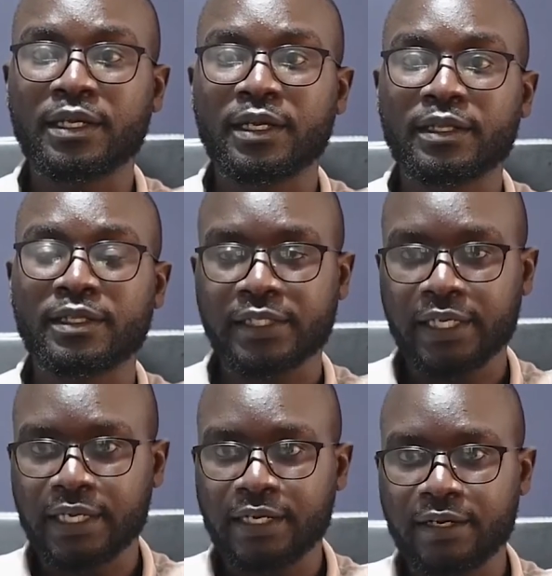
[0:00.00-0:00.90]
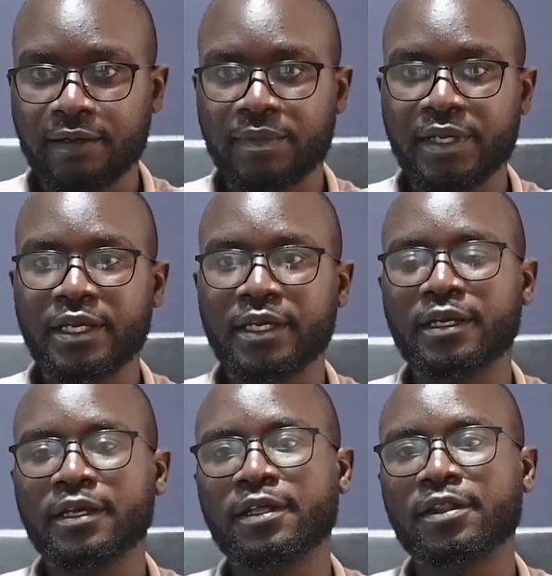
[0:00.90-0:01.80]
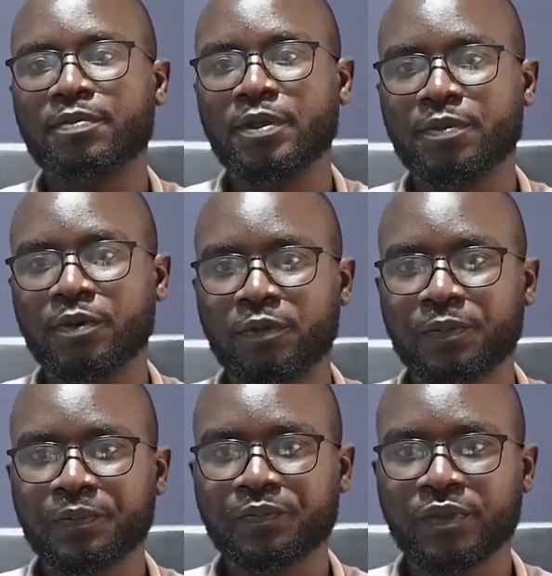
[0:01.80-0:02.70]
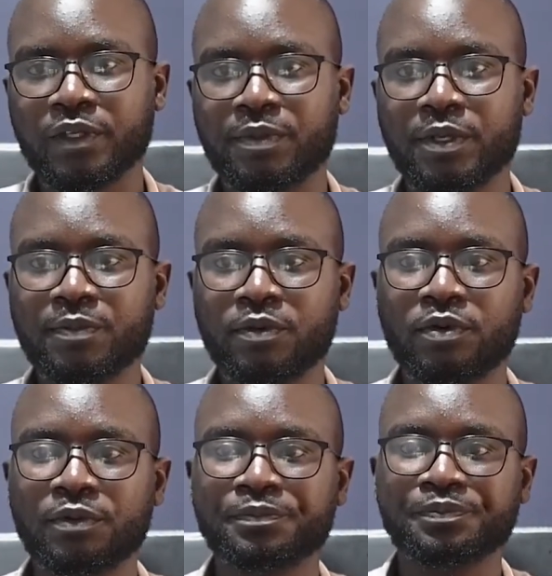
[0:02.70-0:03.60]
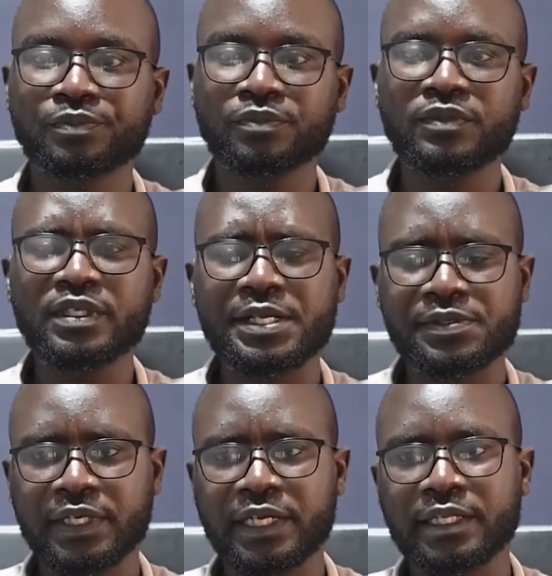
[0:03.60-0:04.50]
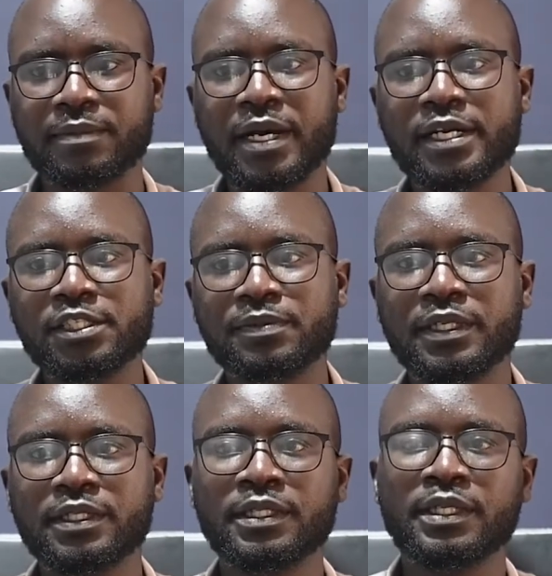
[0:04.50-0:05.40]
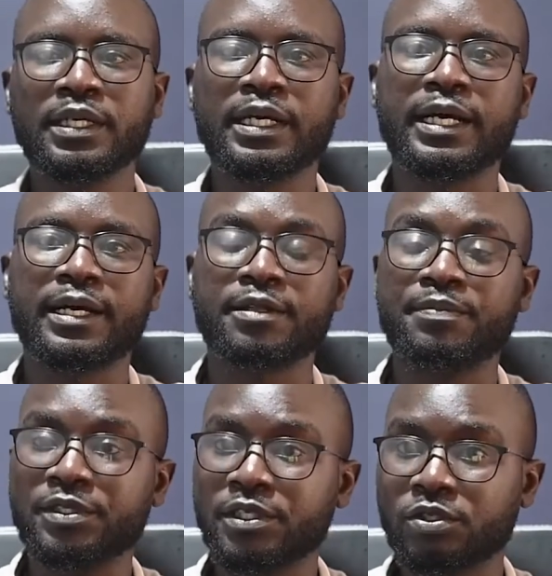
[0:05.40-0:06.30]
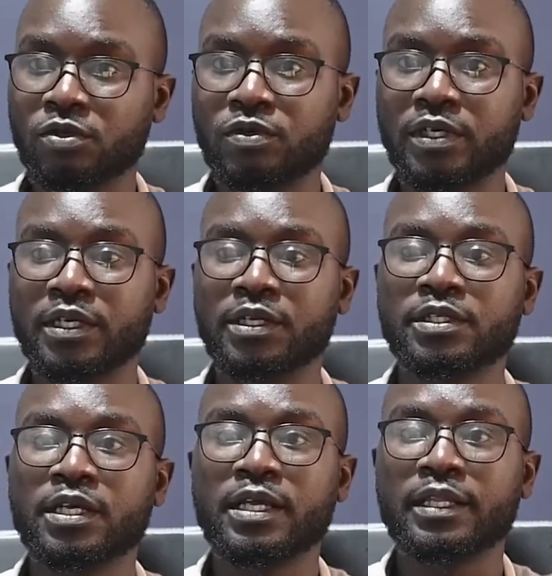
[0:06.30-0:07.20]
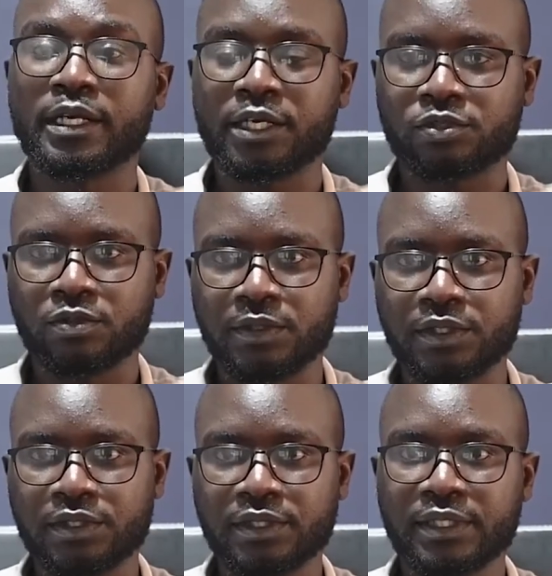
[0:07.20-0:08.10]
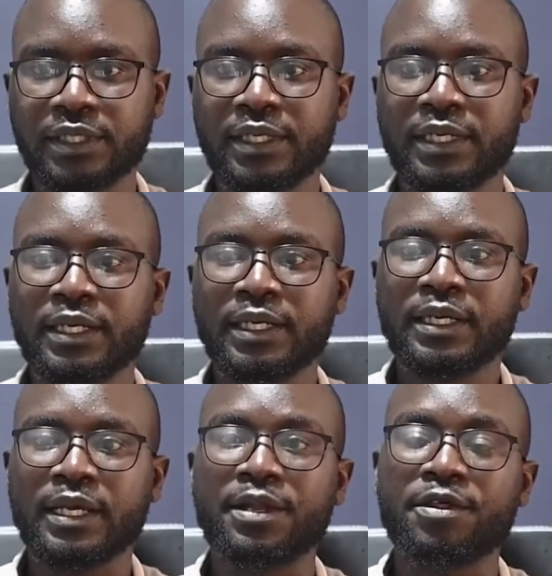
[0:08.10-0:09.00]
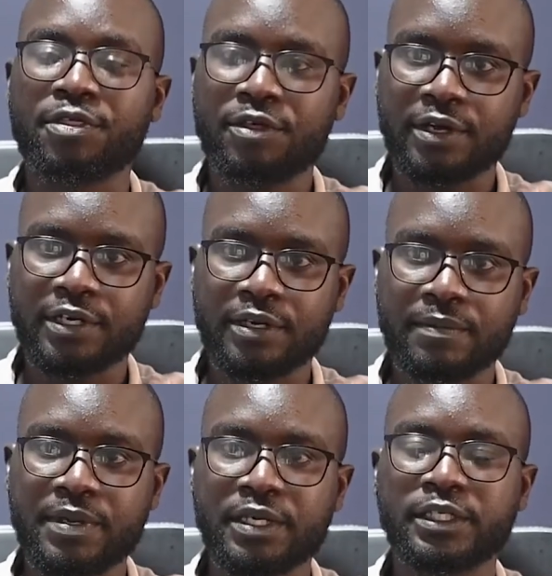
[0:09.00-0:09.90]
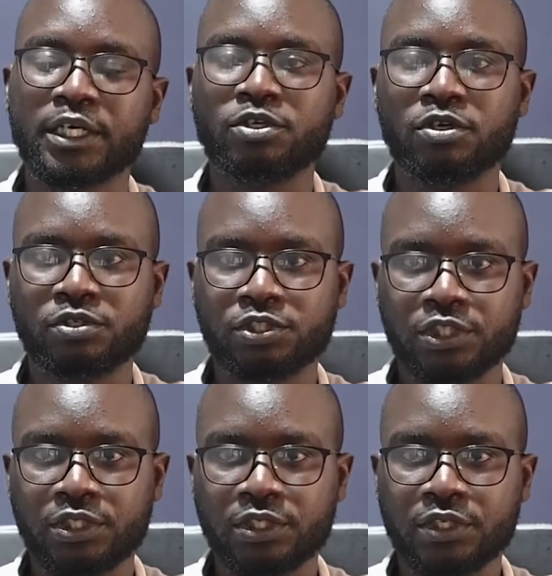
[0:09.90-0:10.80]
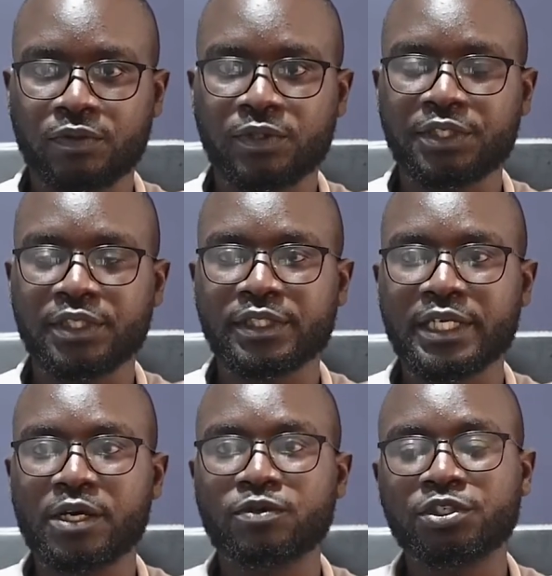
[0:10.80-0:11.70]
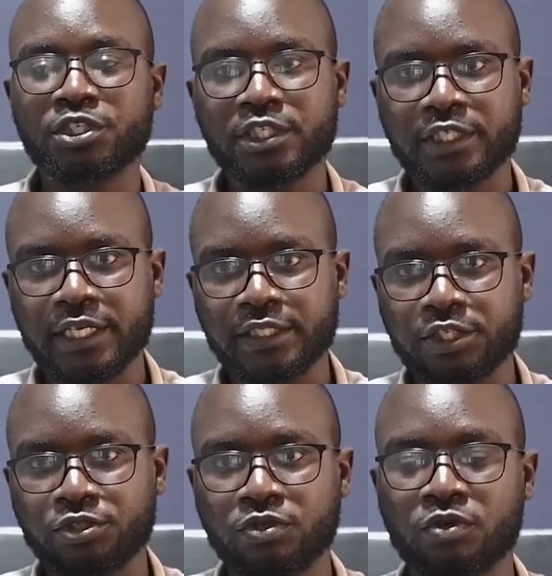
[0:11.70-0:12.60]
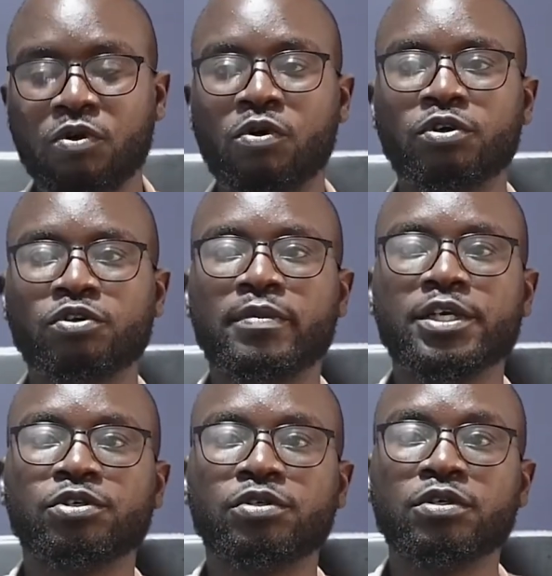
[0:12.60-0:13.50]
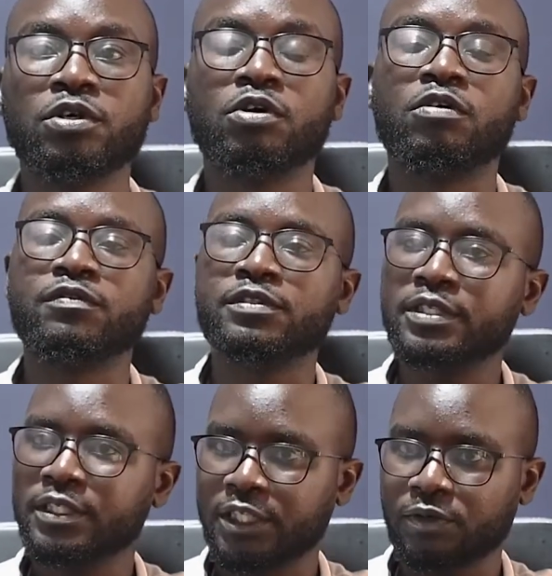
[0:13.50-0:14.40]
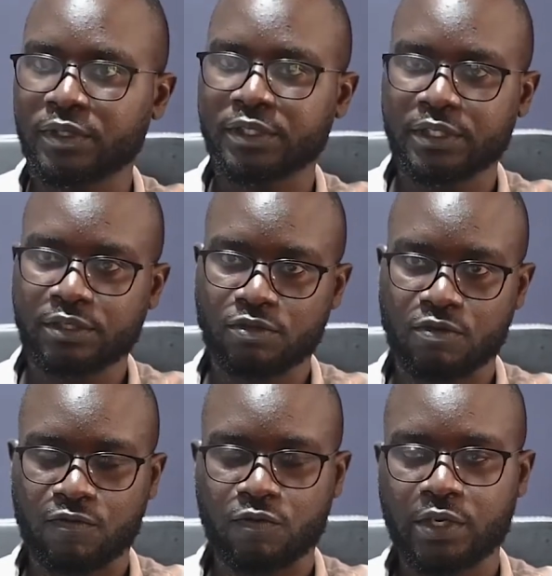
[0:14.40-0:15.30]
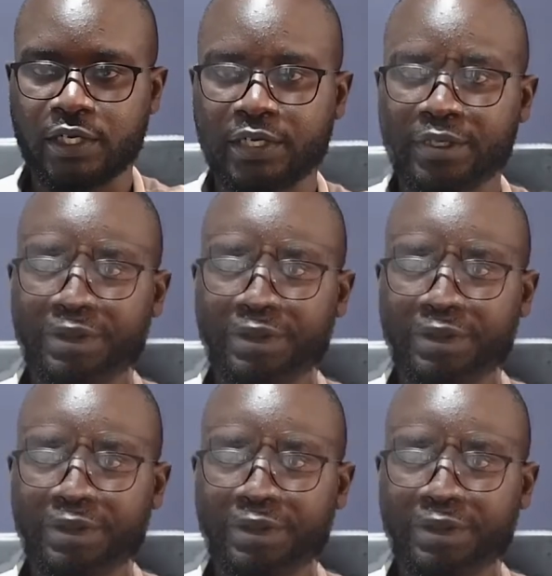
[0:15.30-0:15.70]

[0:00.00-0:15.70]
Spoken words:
The second being the people. The people, as I said, are the management, the business owners, the customers. And the third being technology, which is now digitization or automation of these sequences of work.